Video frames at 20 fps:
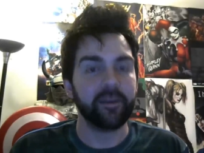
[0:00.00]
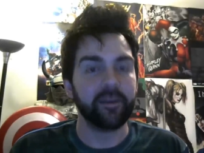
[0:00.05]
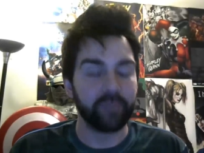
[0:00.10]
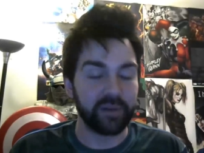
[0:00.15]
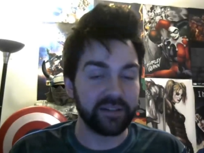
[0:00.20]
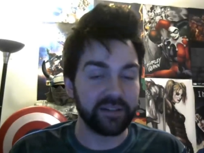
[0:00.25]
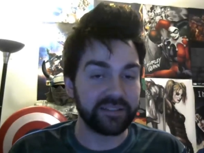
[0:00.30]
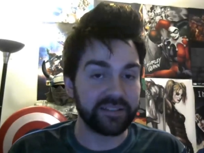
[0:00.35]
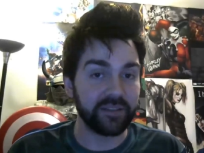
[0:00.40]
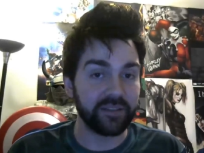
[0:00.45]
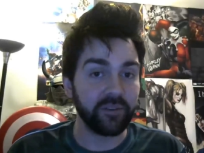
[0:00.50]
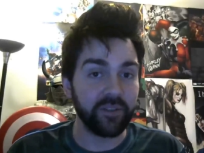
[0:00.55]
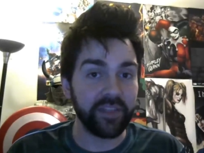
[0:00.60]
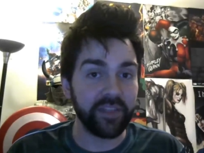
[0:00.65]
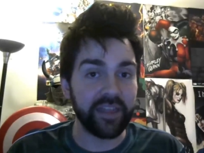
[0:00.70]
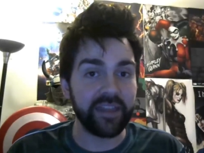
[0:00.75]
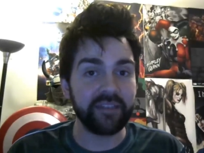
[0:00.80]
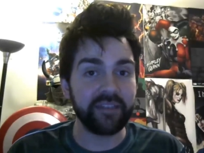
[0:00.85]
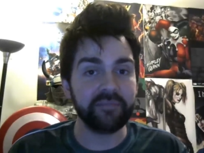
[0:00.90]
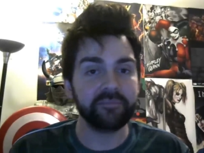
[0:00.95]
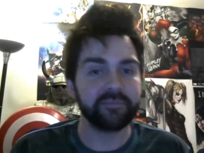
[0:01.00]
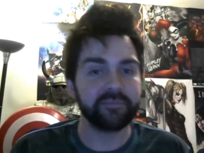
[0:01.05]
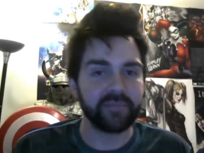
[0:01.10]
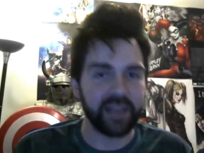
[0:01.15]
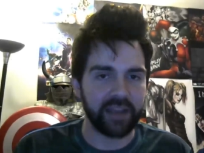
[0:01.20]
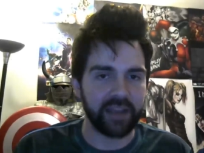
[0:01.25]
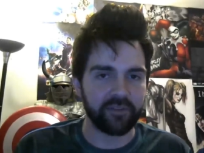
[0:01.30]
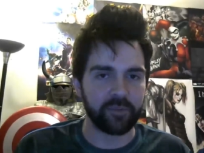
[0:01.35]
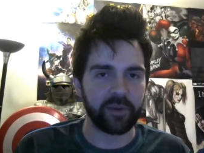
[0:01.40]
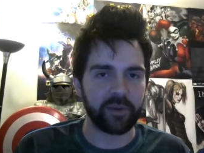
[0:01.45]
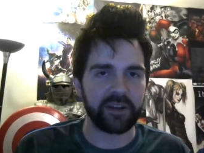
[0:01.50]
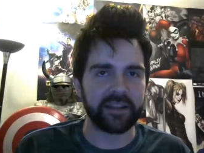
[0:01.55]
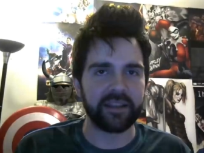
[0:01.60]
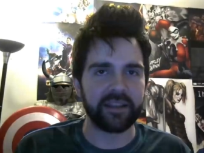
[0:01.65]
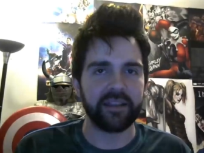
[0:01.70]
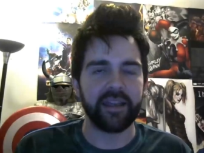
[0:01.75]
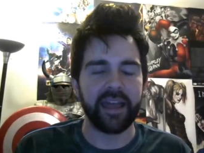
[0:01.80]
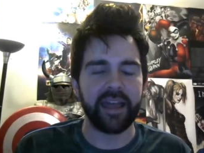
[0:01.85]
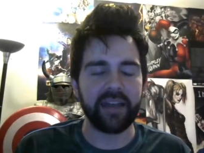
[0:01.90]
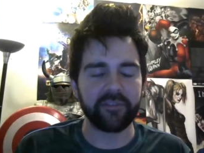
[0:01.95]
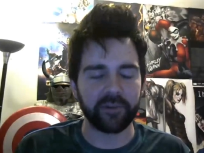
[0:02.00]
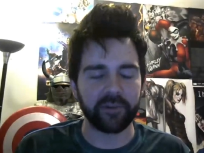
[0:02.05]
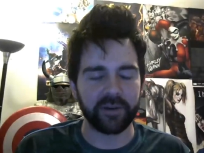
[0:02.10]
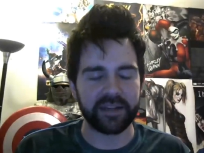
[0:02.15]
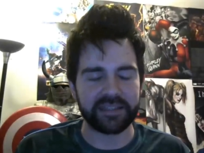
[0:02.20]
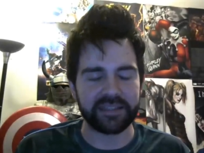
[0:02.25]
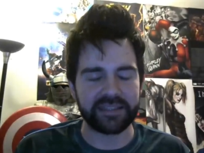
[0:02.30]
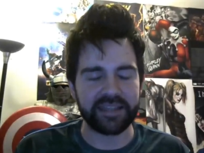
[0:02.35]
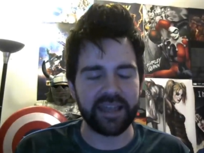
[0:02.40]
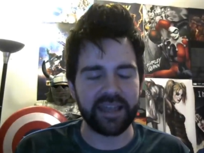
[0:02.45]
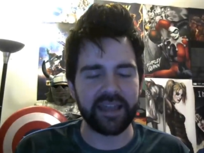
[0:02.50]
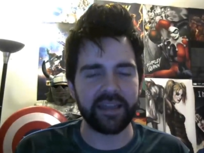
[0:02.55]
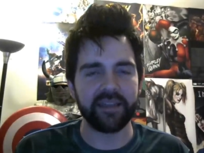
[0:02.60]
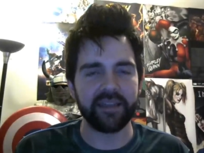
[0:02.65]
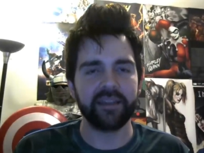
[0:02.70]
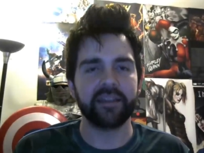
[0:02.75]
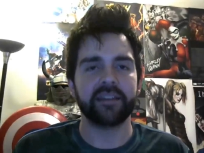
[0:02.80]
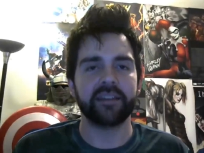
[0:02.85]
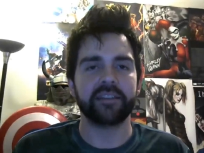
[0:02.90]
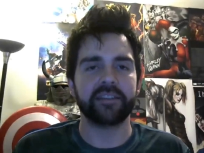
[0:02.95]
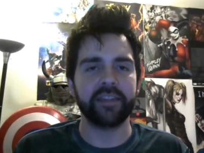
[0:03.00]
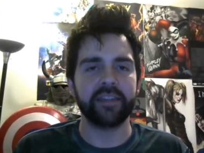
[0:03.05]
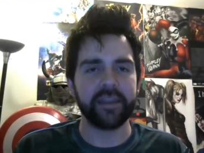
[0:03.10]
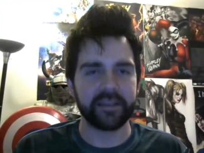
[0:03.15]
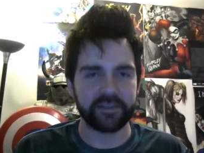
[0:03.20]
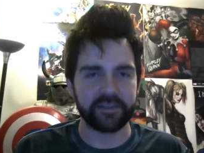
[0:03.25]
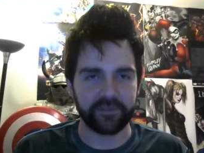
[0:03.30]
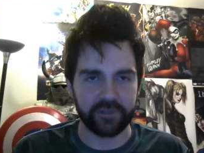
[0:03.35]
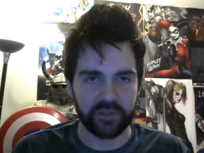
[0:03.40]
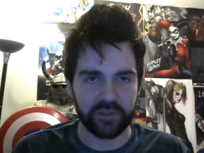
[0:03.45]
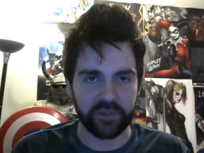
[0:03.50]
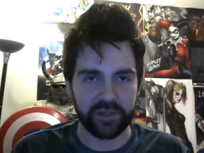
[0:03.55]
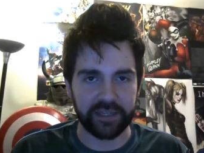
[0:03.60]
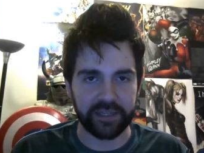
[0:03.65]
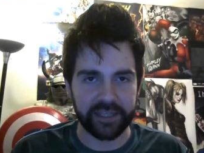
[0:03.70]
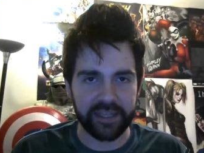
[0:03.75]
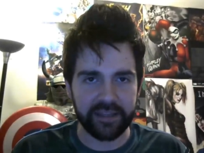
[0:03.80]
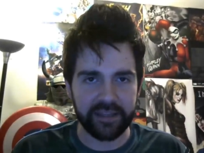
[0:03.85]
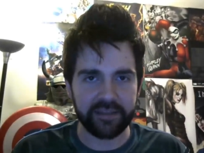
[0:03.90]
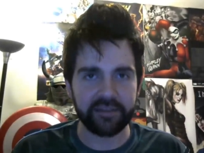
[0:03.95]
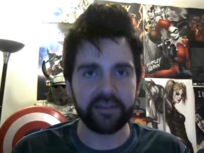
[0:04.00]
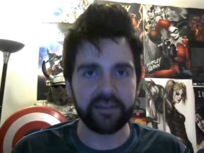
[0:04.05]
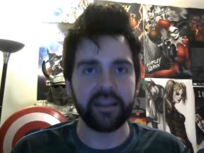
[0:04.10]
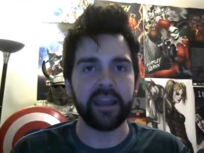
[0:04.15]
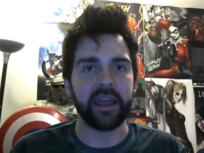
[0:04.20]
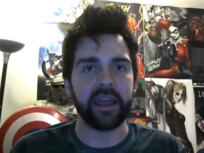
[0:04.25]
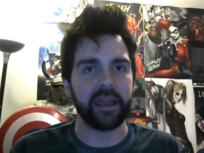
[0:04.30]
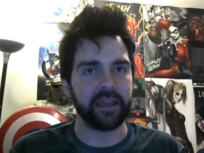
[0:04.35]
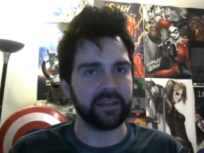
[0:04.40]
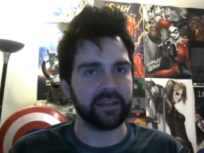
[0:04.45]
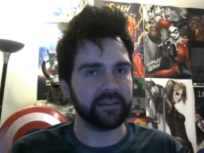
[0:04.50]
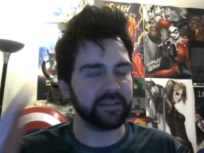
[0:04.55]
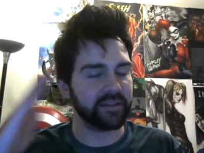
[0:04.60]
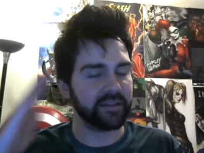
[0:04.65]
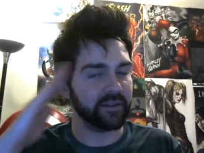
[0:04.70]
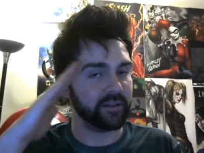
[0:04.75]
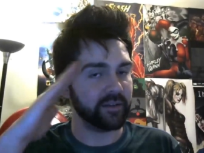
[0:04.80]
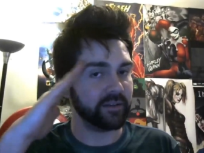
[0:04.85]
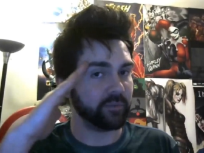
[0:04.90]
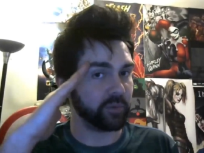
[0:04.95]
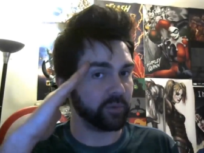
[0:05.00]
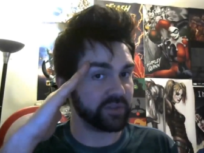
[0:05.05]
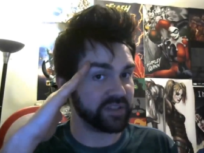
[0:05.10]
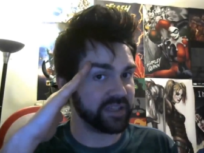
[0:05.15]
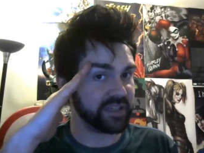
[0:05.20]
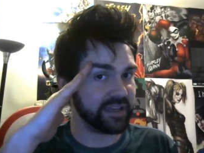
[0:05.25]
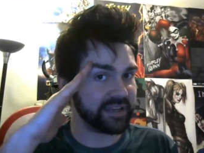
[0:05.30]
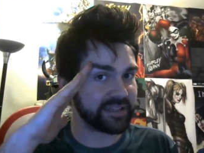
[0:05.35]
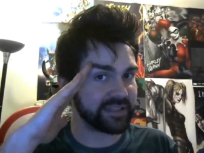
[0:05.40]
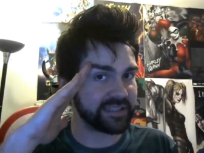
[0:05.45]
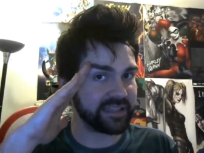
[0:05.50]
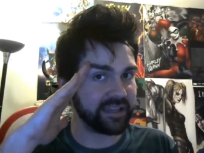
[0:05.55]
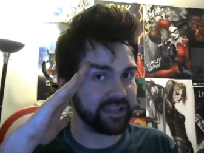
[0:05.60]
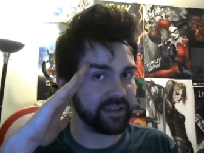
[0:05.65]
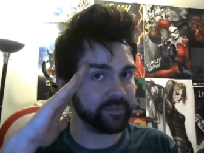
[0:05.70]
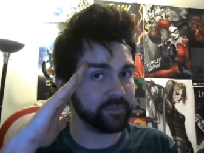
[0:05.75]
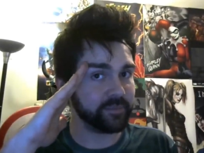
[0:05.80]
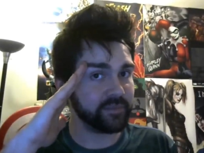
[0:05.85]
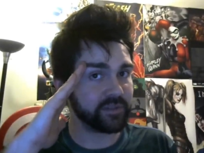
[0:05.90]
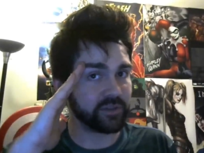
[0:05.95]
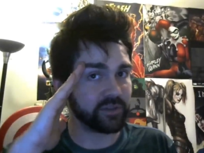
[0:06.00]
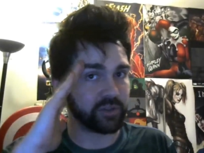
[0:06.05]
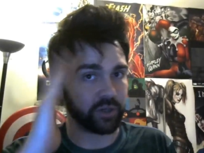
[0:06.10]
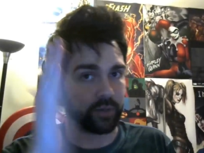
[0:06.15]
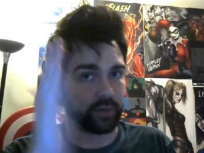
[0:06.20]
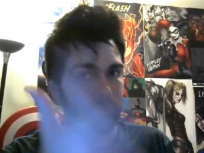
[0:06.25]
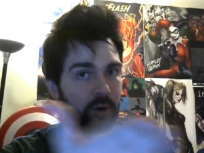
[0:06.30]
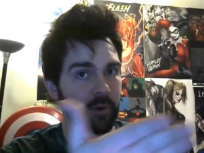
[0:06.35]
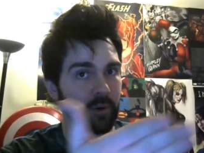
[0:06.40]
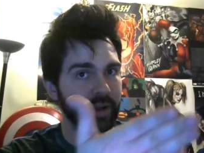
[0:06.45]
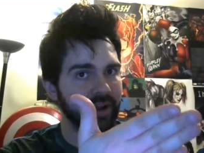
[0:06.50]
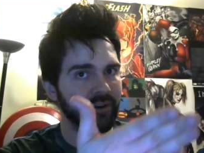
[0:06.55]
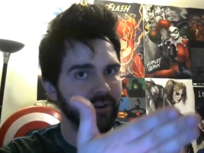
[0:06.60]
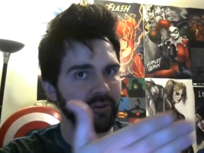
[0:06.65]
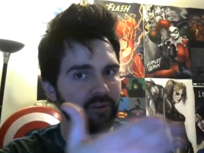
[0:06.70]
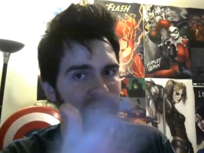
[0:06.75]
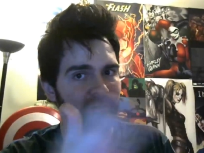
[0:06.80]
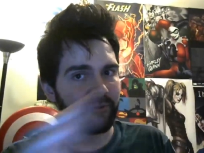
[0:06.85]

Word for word: But until then, everybody, have a great day. Thanks for tuning in, and we'll see you next time. Turbo out.